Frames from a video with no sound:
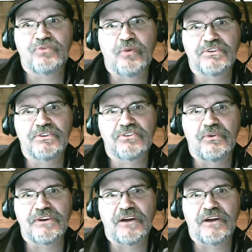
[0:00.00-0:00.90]
I
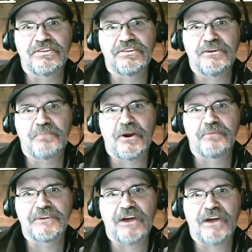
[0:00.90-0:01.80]
sensed what was going on
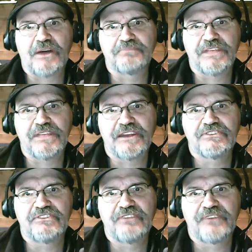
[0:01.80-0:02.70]
in the apartment
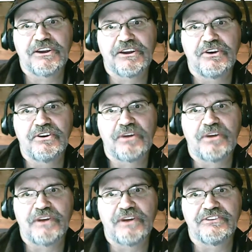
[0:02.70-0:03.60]
complex, and if
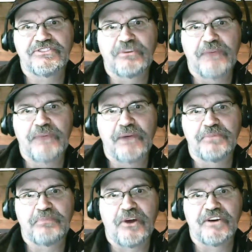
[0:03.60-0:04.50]
I could, I wanted to
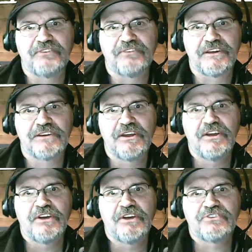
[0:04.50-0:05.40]
somehow be
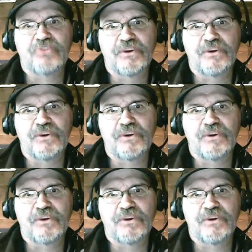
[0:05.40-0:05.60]
part of it.